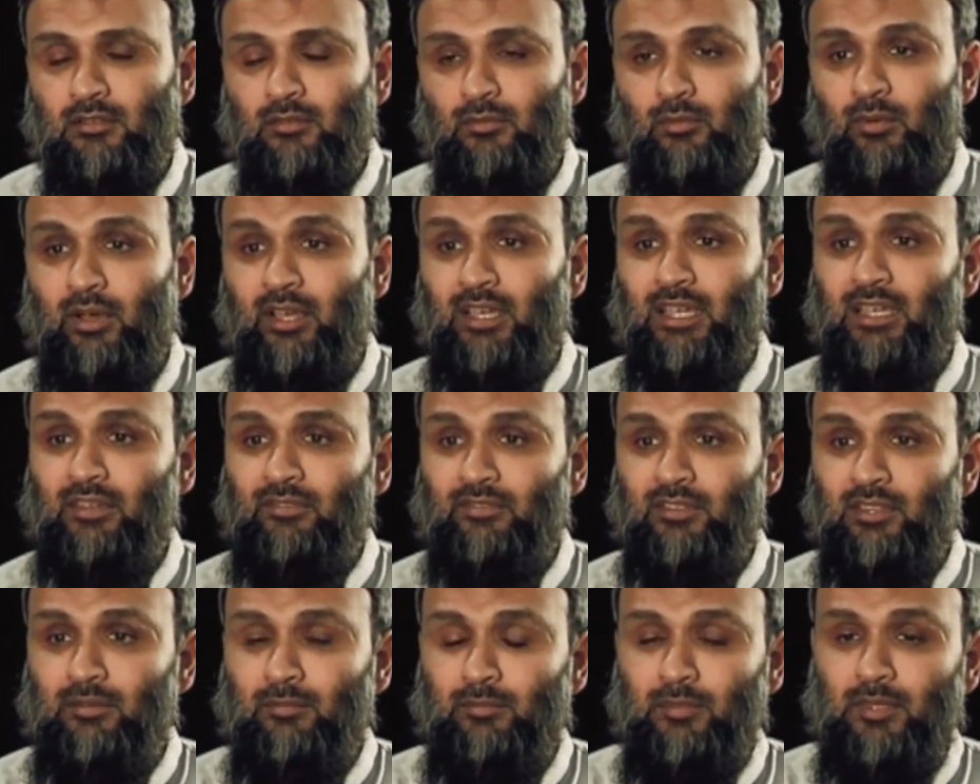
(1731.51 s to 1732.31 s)
Why
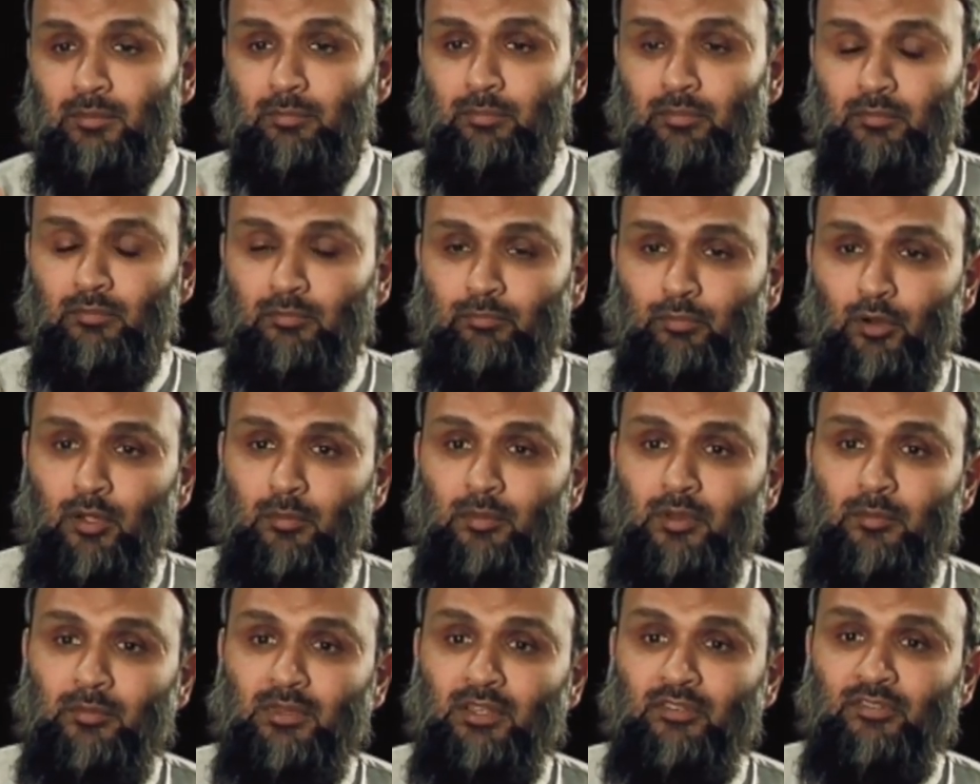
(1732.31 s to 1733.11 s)
give them the
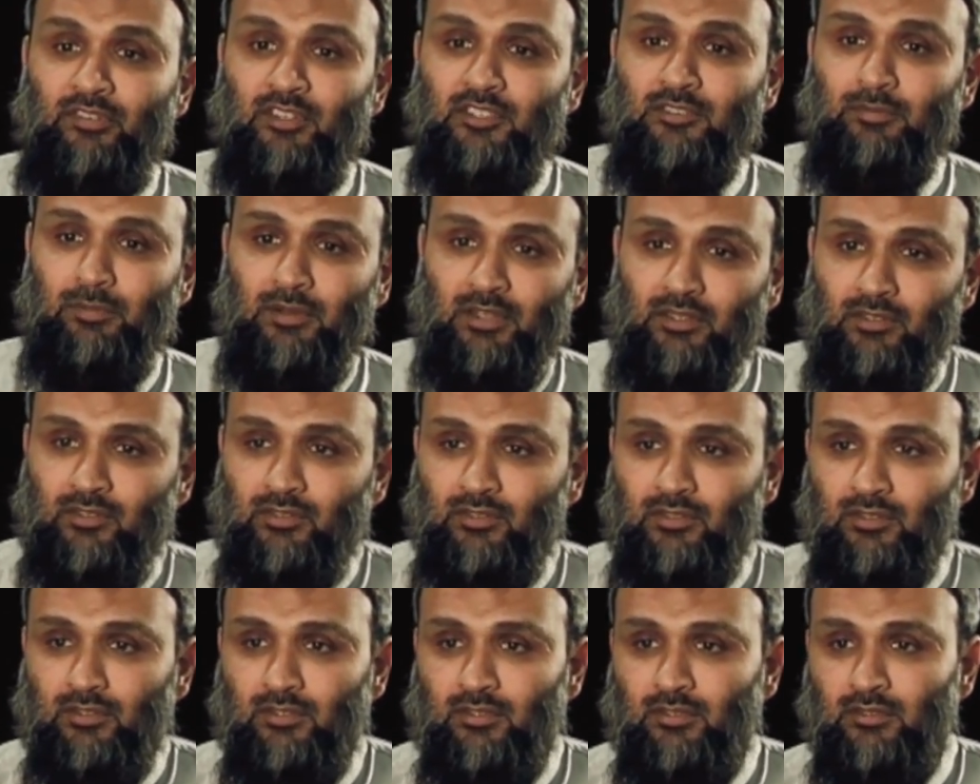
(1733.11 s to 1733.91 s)
problem in the first
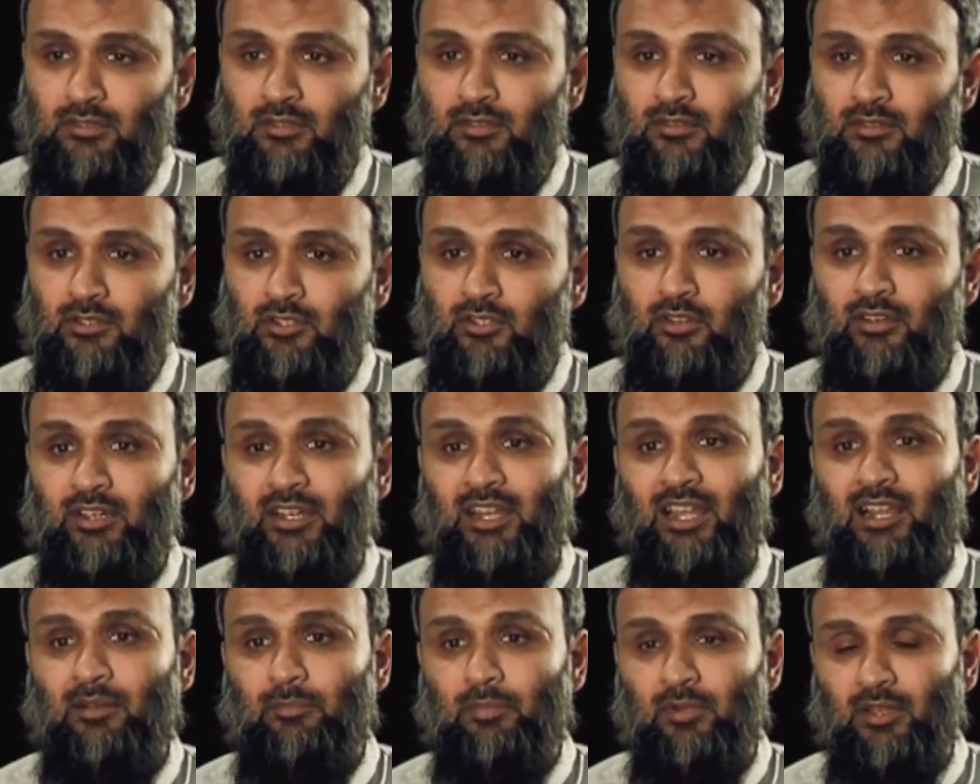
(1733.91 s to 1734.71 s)
place? You don't
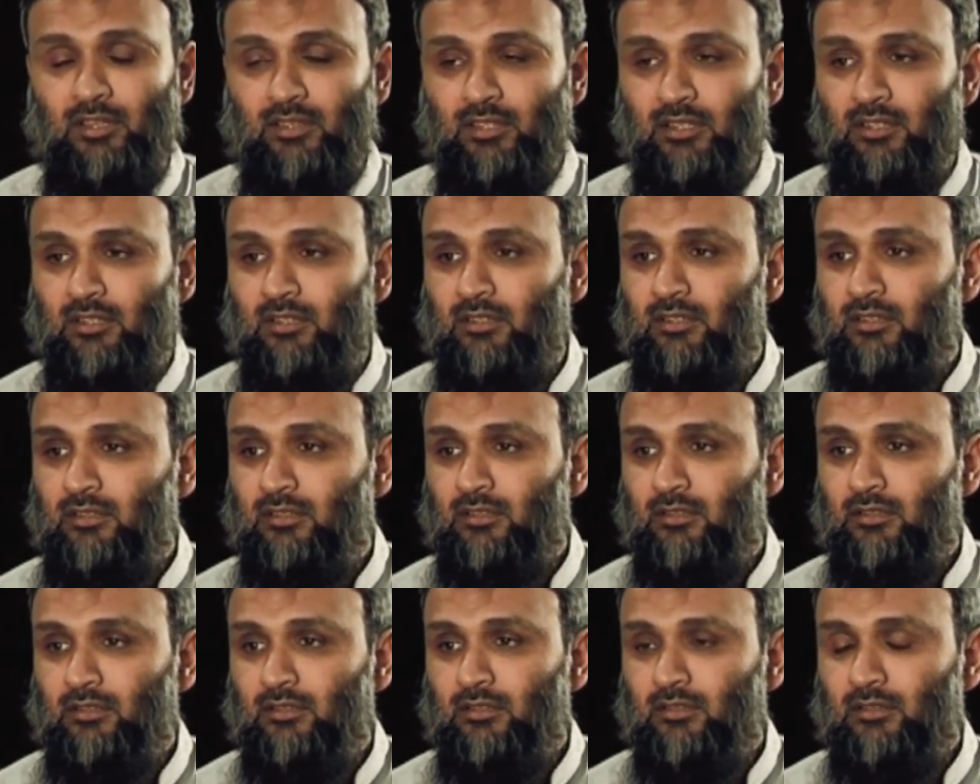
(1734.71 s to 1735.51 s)
need helpline then.
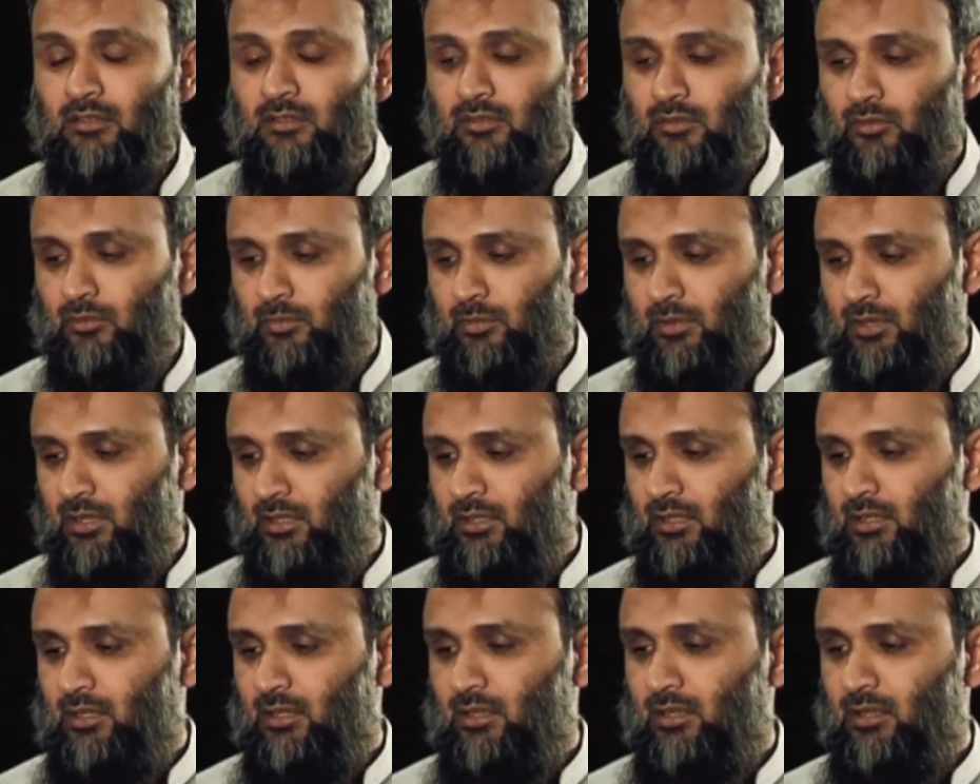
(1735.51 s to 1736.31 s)

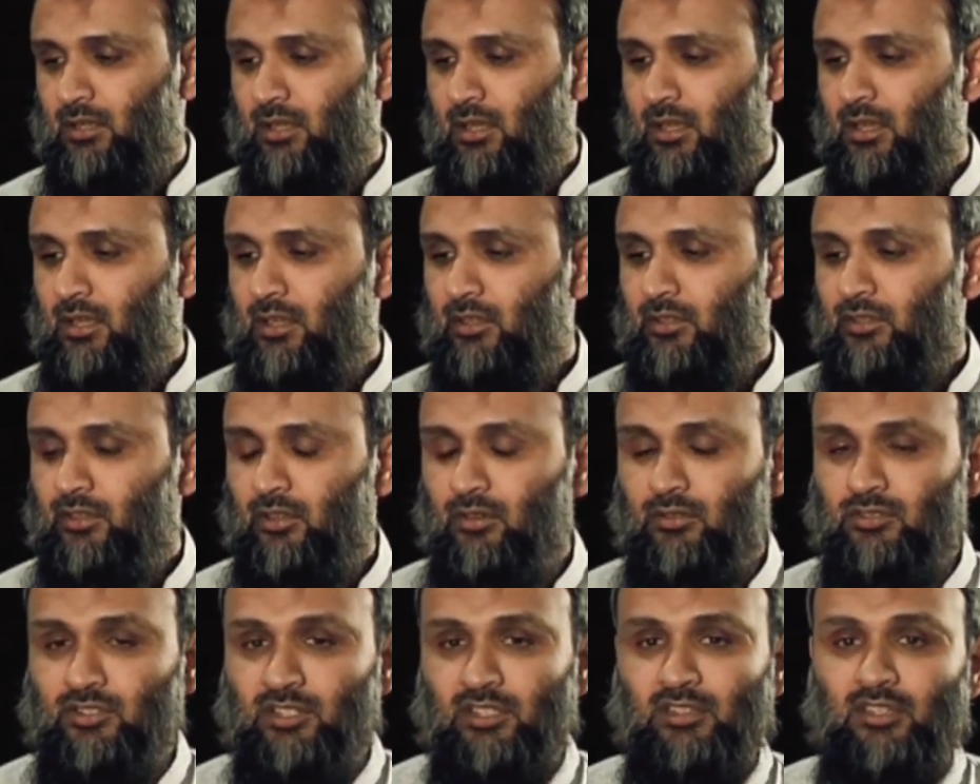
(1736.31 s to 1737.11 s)
Subhanallah.
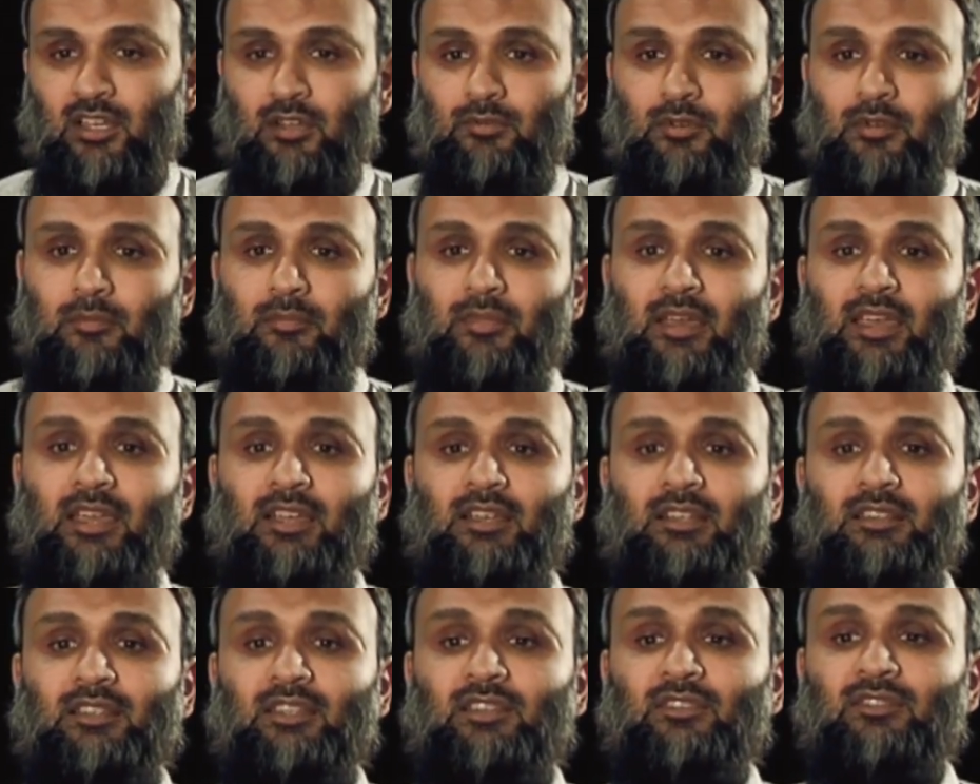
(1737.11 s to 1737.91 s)
So shaitan will
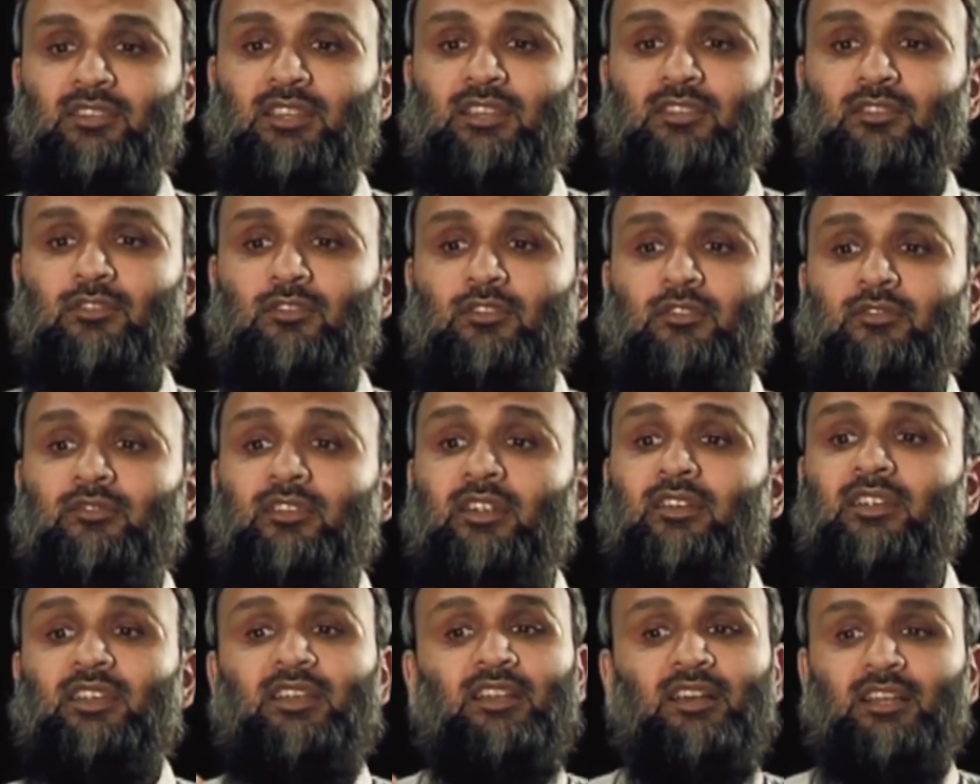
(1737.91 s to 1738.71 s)
make these things look
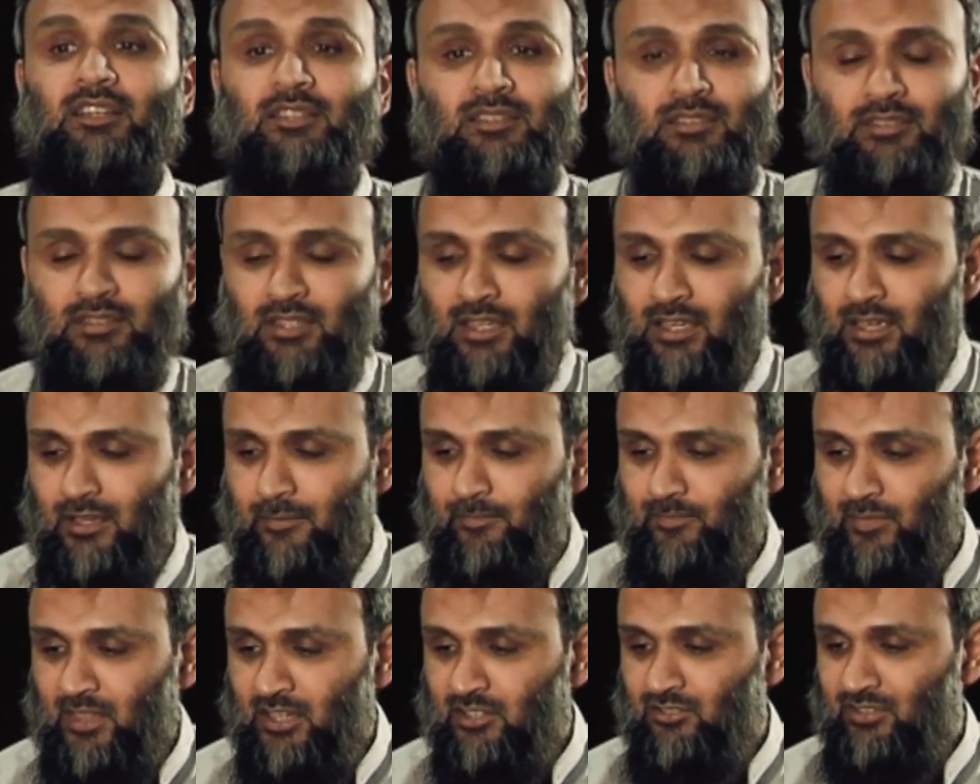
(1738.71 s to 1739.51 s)
very nice, yeah?
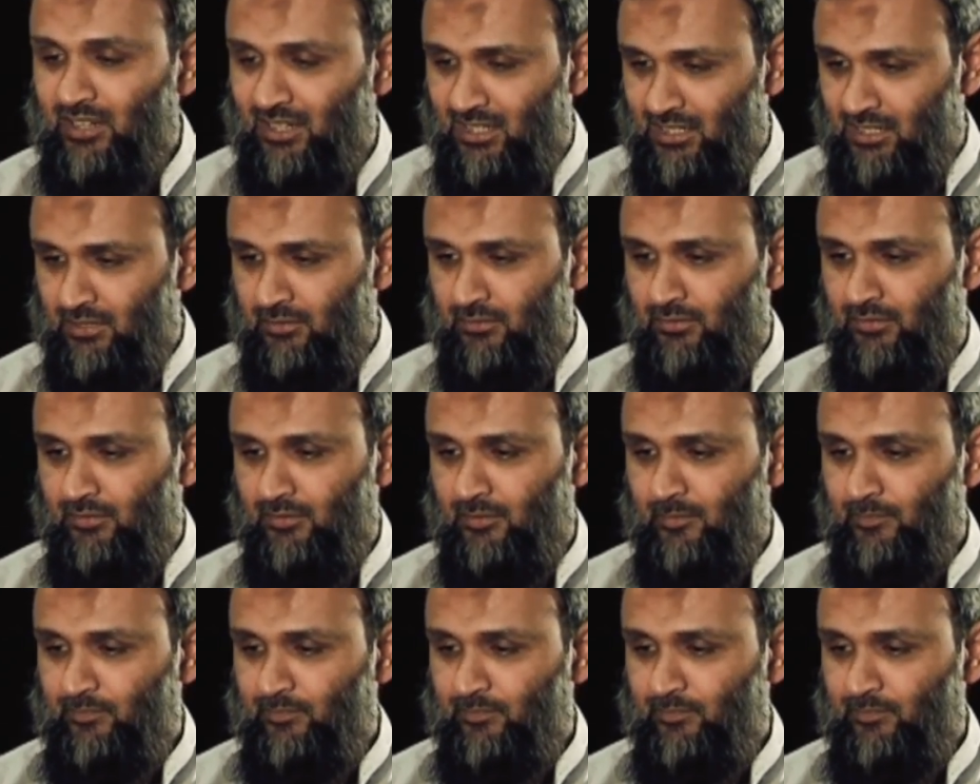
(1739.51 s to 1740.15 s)
Attractive.